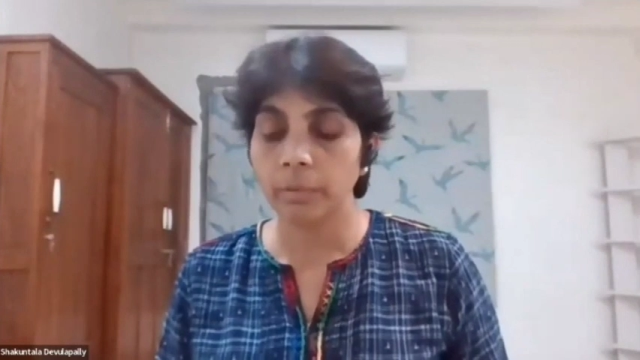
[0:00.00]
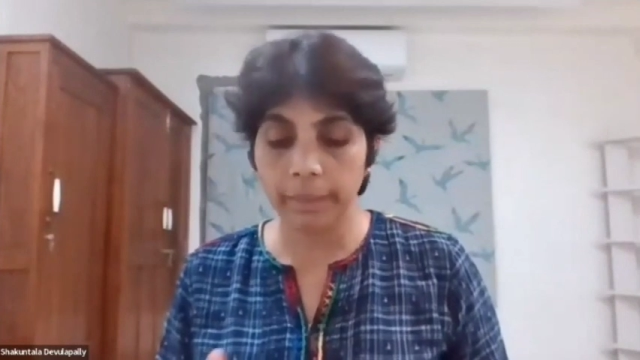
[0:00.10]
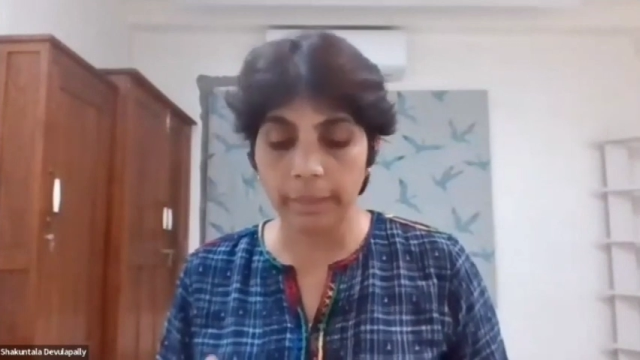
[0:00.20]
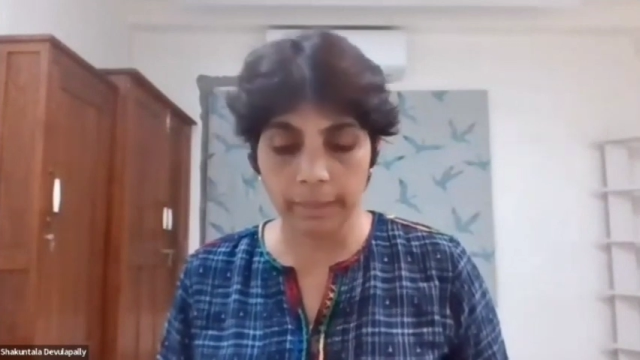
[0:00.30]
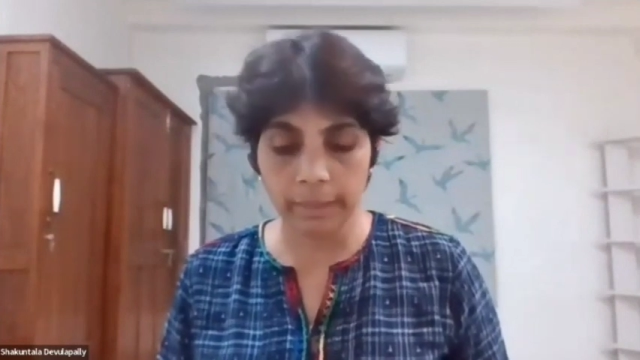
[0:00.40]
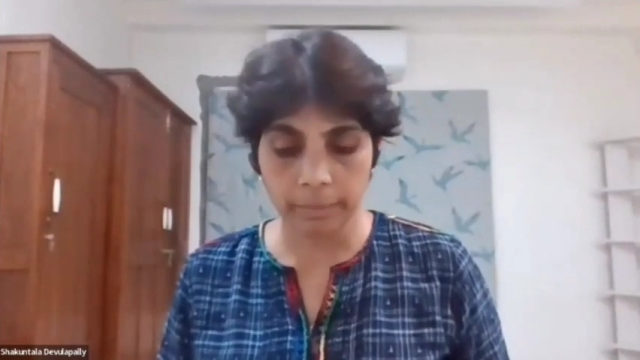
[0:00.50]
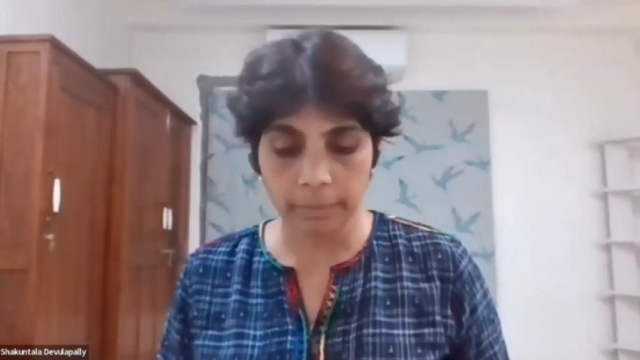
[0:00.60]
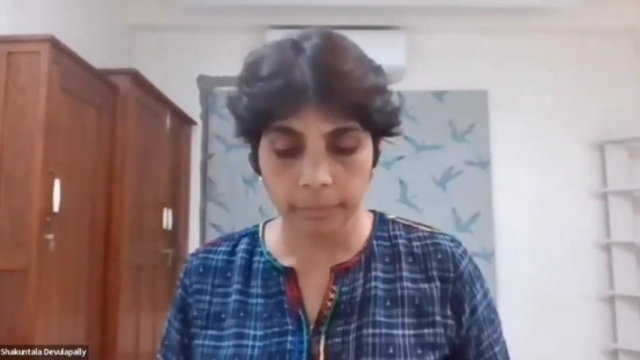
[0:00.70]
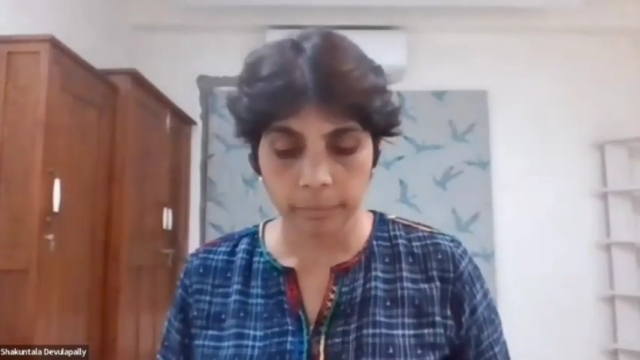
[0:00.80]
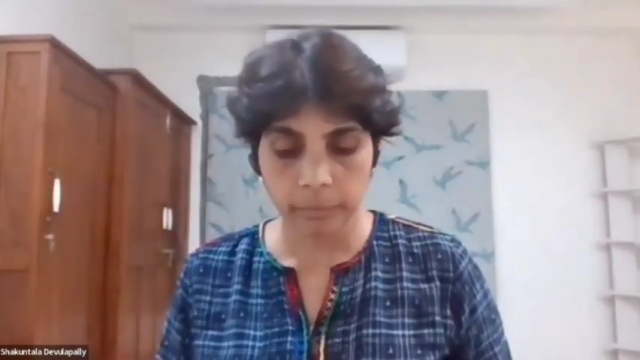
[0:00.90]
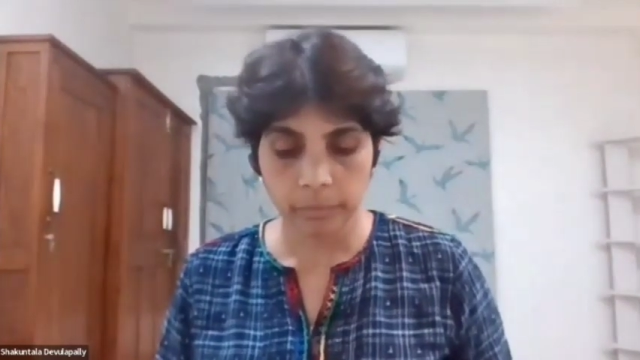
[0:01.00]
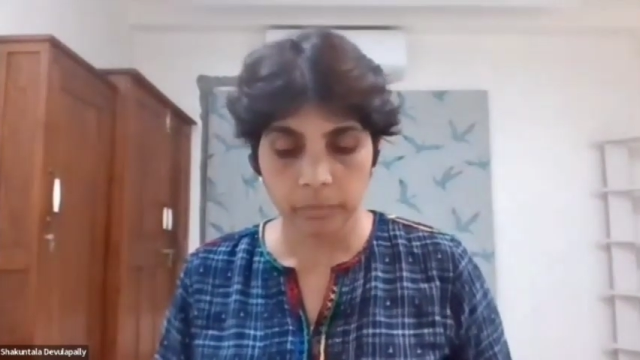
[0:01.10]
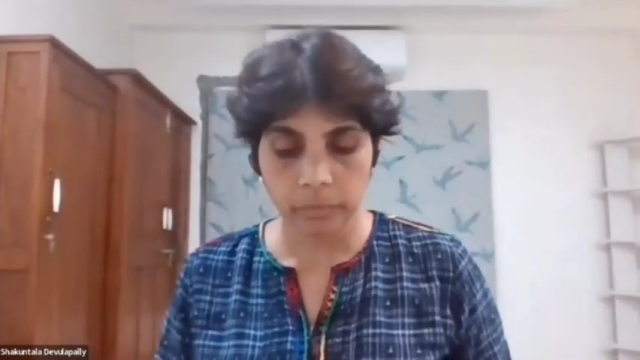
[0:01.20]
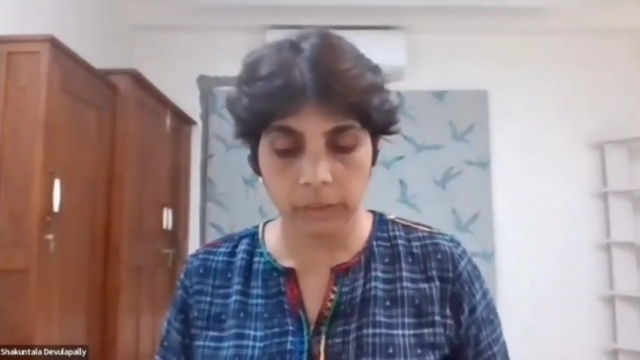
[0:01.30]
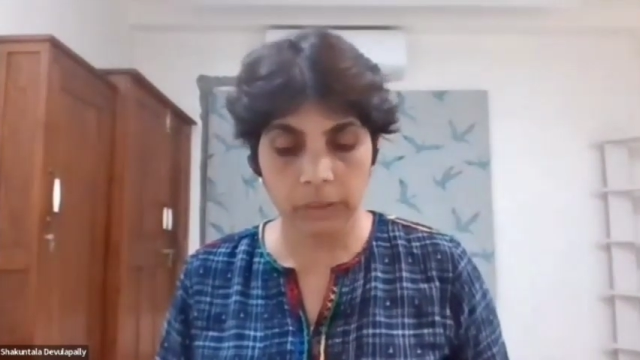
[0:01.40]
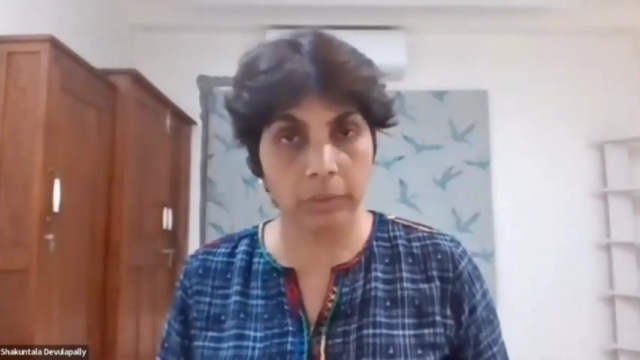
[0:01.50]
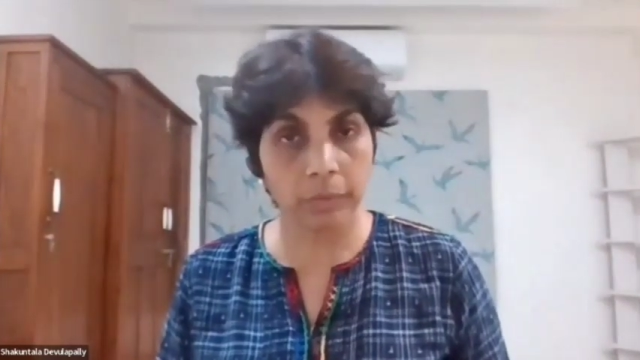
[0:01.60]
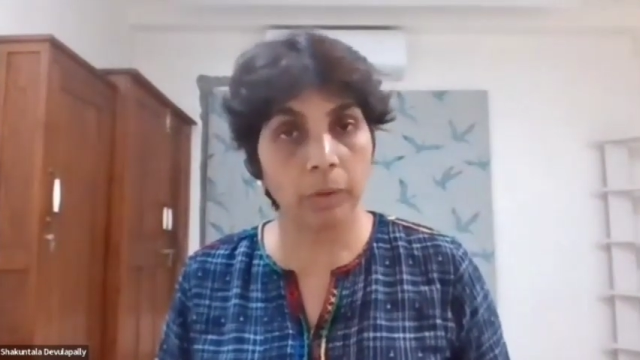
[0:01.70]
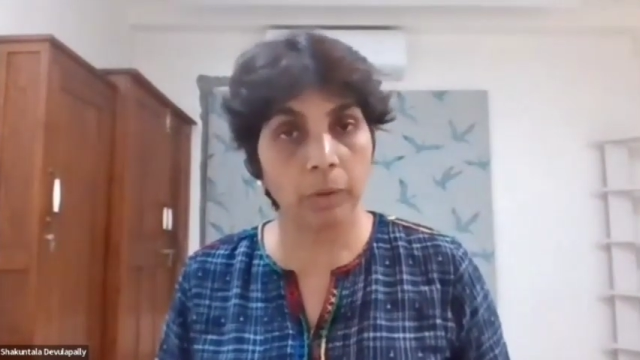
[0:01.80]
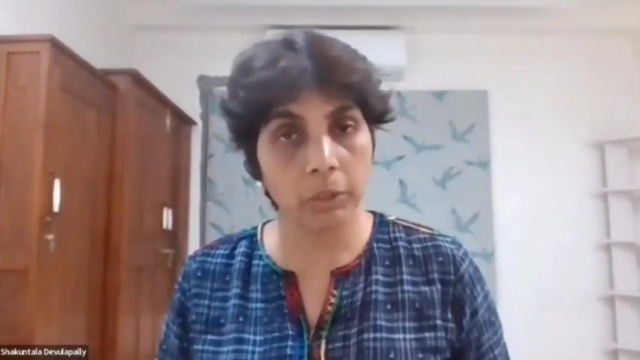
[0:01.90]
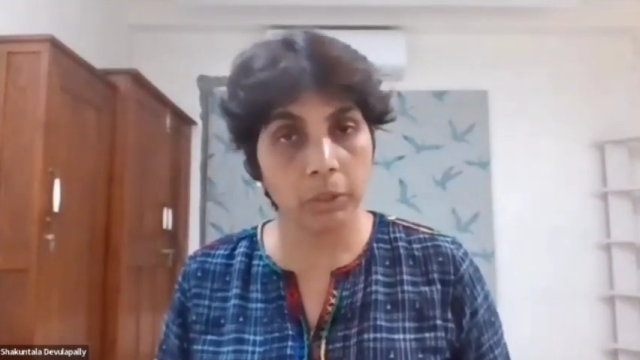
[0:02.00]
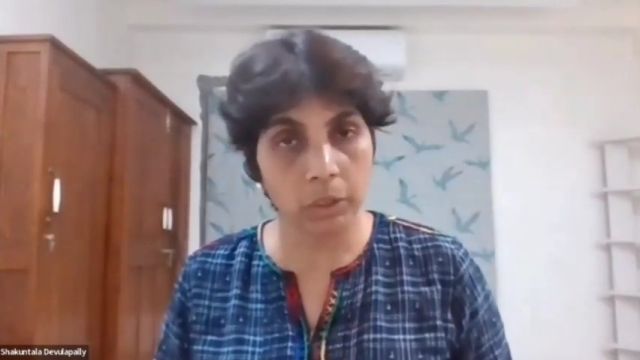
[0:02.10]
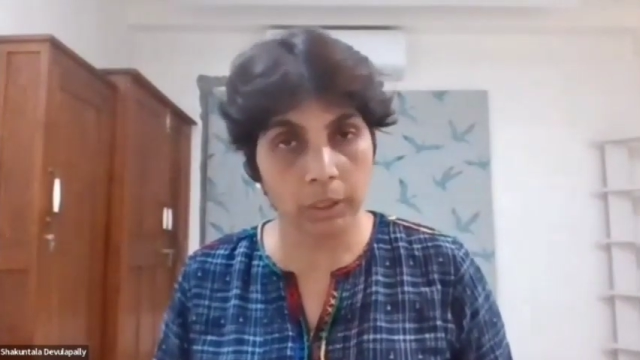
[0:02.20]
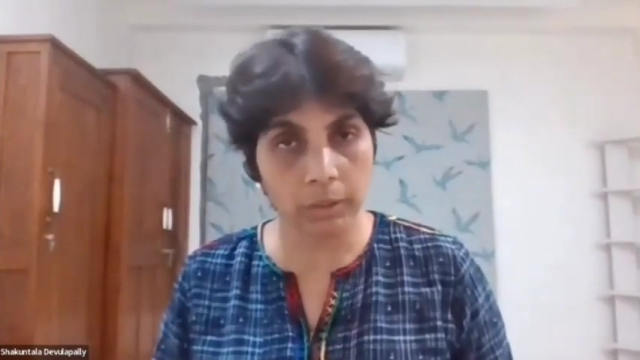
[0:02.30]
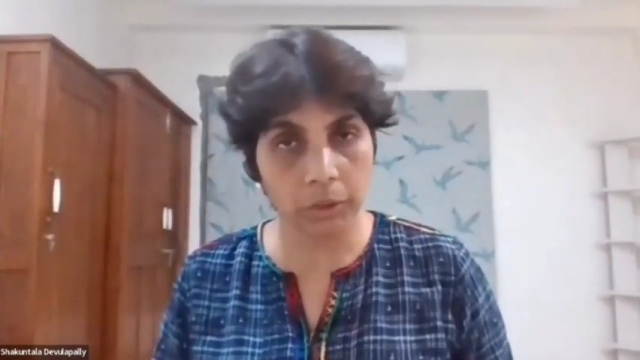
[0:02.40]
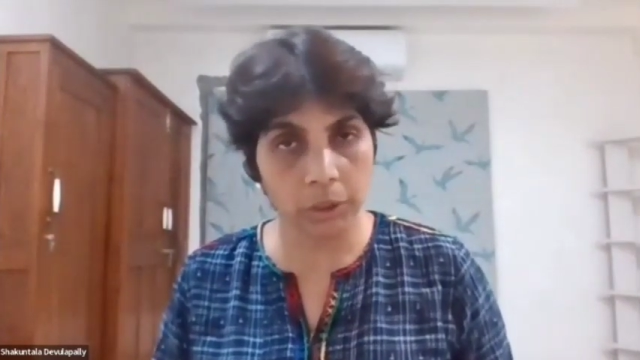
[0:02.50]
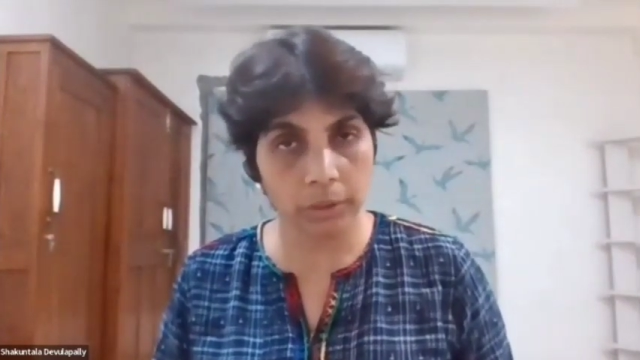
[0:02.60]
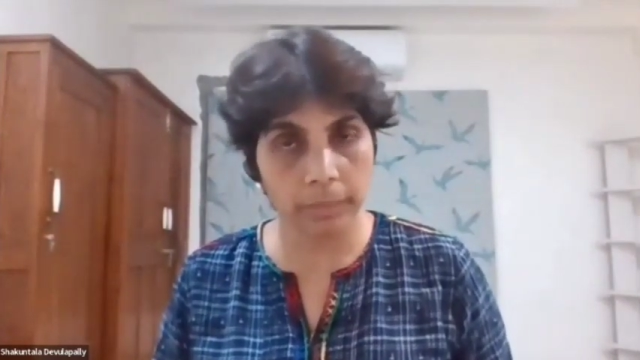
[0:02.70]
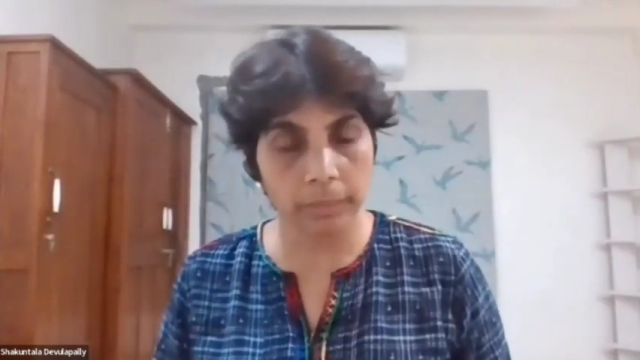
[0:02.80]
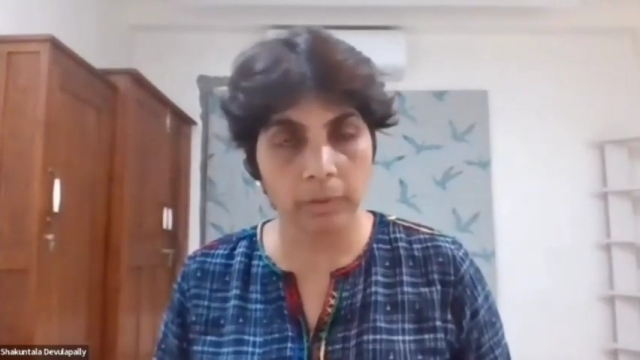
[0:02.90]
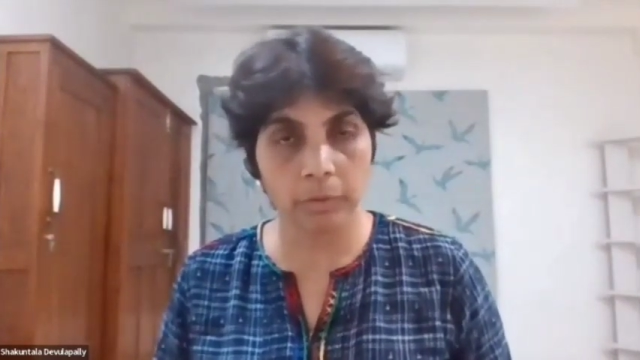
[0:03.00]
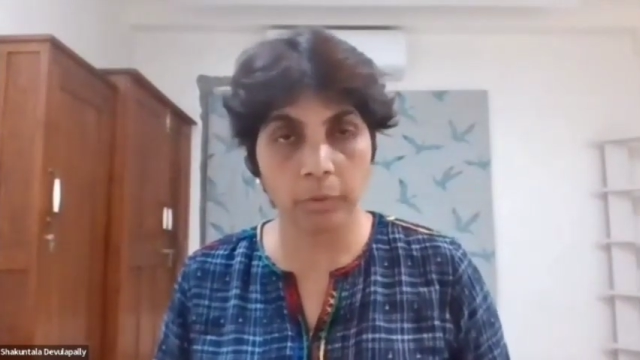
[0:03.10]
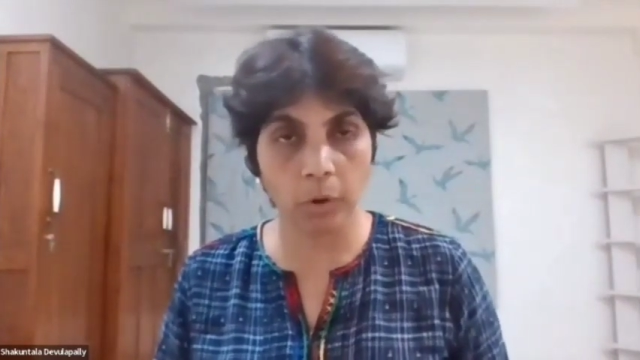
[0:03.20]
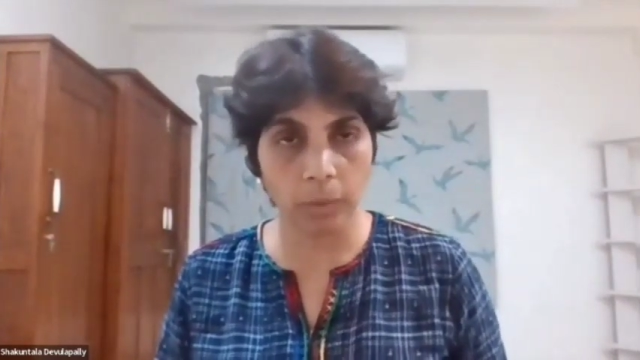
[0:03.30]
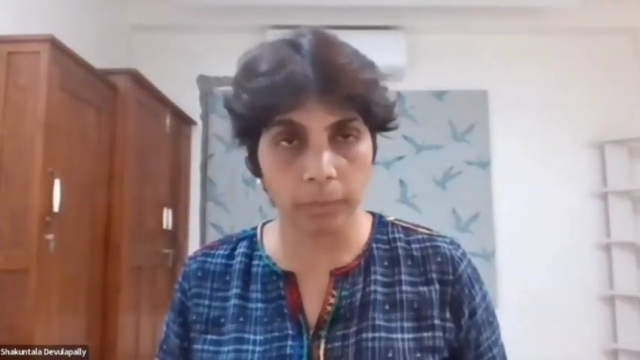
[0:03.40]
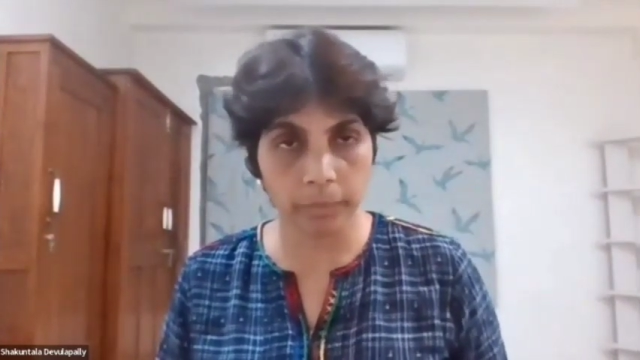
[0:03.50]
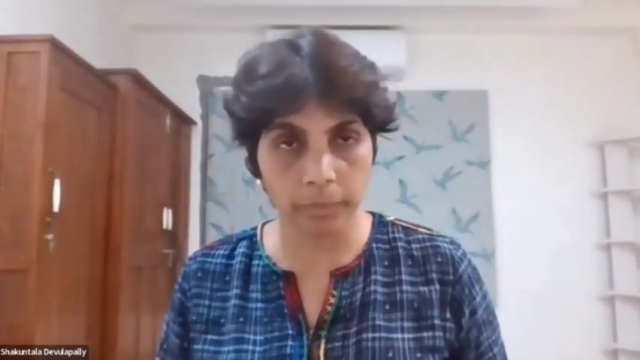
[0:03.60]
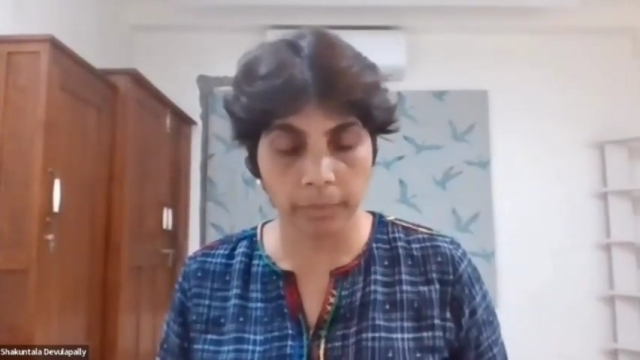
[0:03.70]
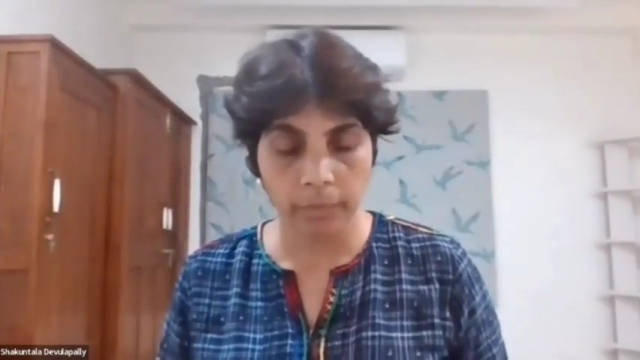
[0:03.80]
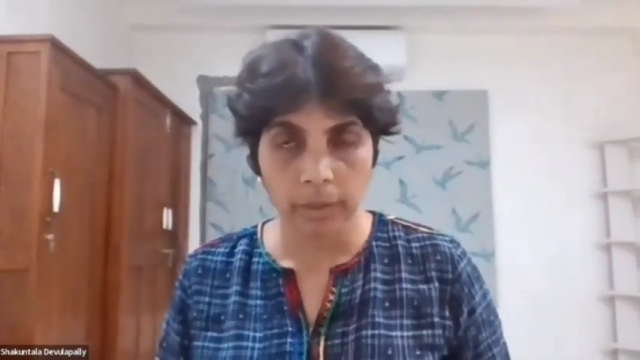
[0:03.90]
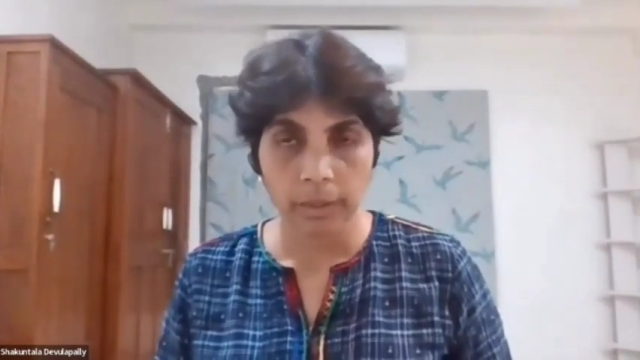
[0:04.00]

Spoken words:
building, that forms a structure, form.